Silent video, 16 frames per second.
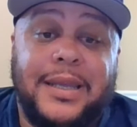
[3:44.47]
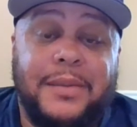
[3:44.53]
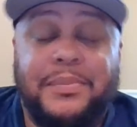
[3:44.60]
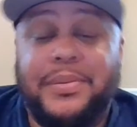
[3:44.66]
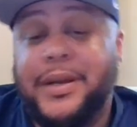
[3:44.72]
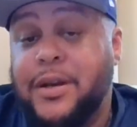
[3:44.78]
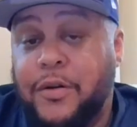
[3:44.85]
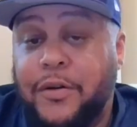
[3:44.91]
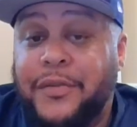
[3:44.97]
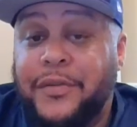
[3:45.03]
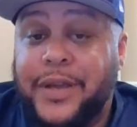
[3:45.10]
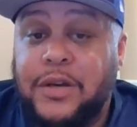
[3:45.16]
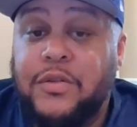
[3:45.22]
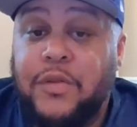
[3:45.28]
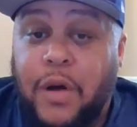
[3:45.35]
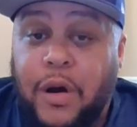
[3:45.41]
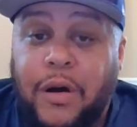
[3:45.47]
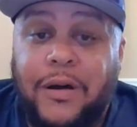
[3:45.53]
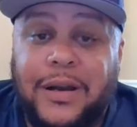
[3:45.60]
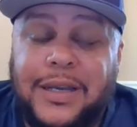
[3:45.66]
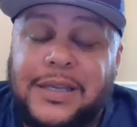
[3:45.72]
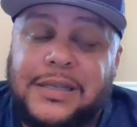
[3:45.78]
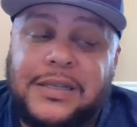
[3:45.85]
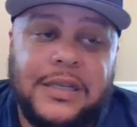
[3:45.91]
They played over in New
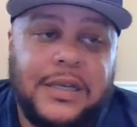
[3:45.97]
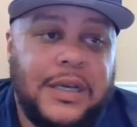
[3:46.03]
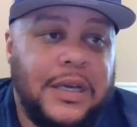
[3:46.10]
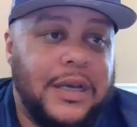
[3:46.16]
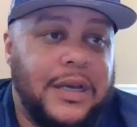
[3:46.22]
Orleans.